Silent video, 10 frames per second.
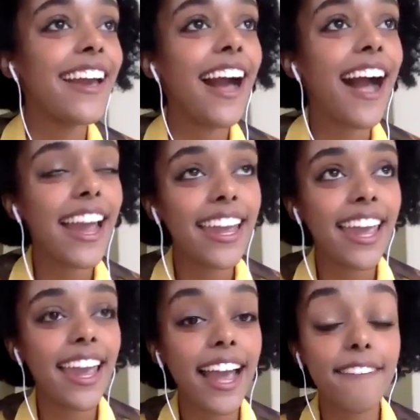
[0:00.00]

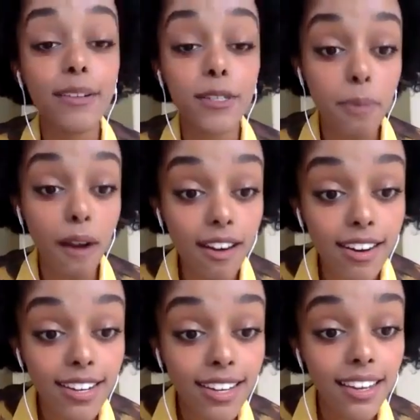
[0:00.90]
hiking. I found a
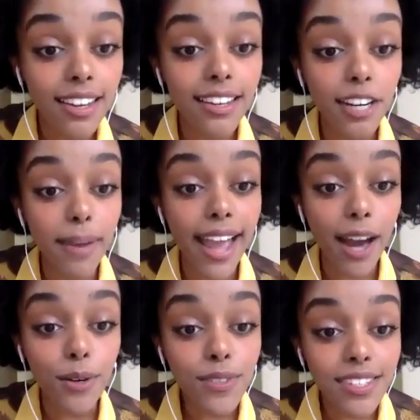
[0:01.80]
park near my
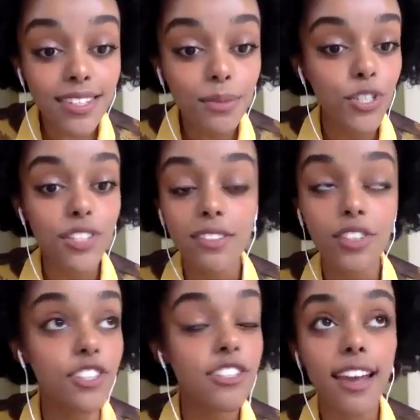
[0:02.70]
house, which is
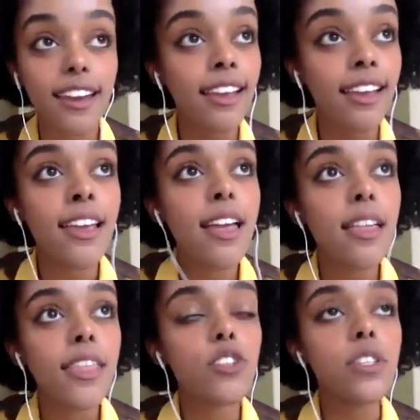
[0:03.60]
just stunning.
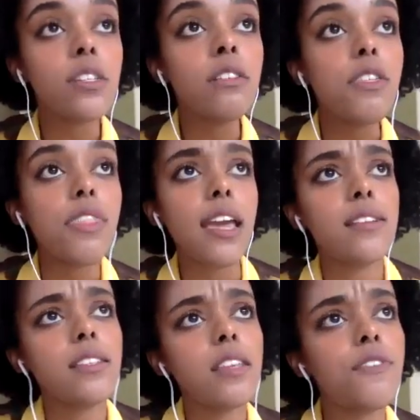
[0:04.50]
Like, just little
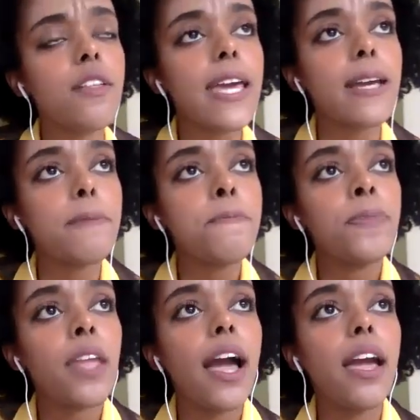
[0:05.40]
things, because I feel like
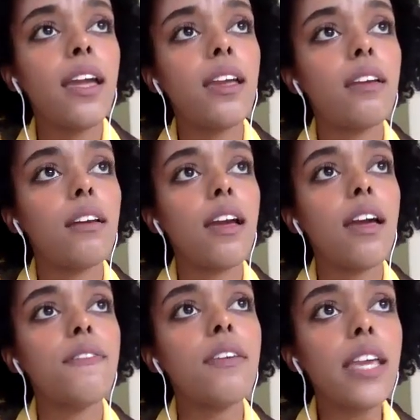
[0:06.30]

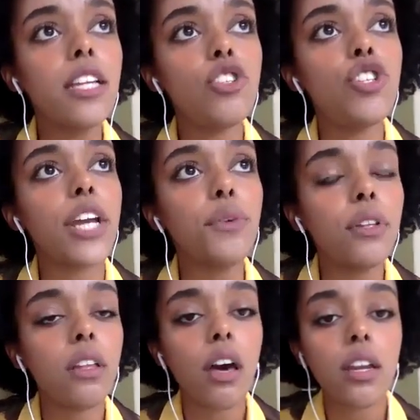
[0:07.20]
in
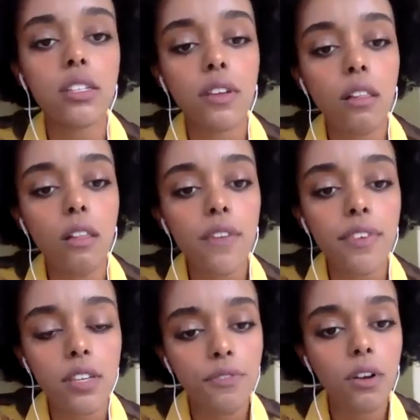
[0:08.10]
general, a lot of
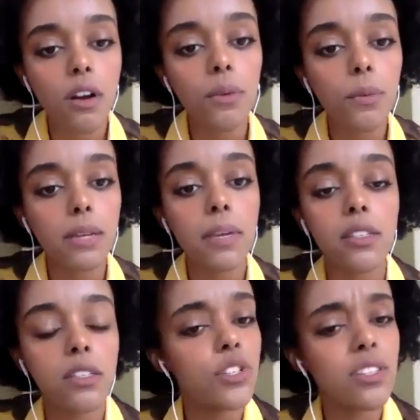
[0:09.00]
us have forgotten what it
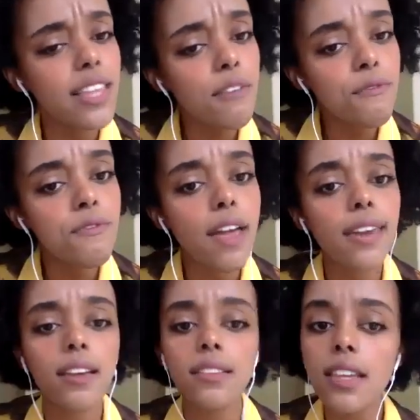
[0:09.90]
means to just live
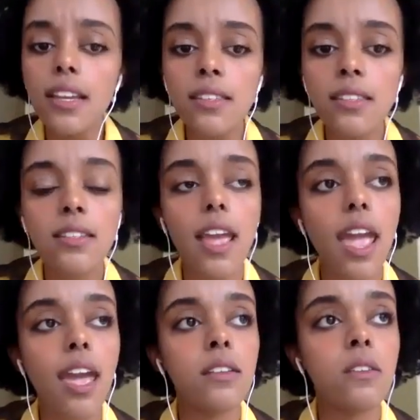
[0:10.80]
and exist
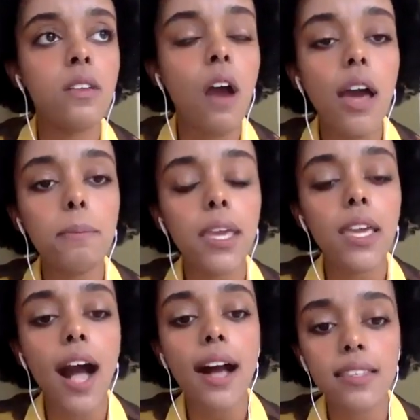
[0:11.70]
and not be
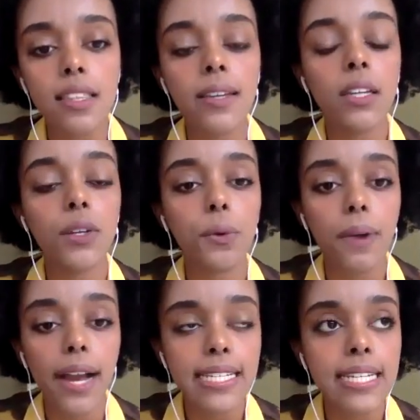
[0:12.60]
hustling and
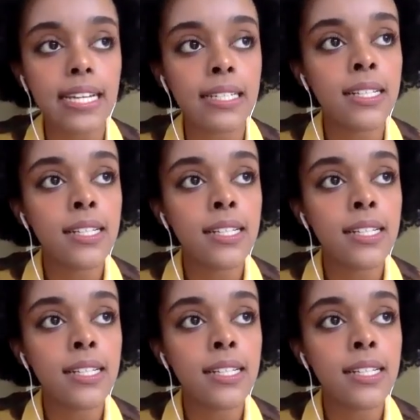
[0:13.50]
grinding.